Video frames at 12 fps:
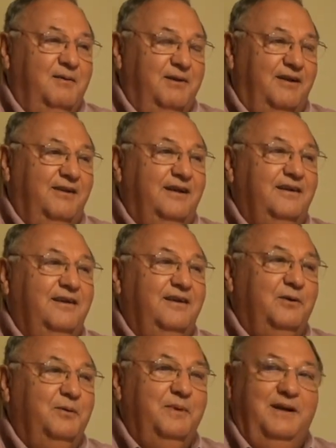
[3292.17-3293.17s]
declared that
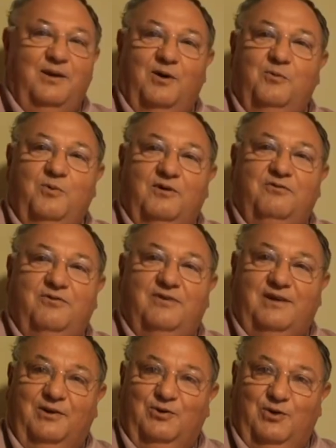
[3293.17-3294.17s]
there would be no wolf
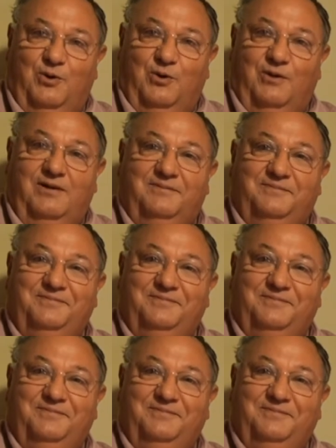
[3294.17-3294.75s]
control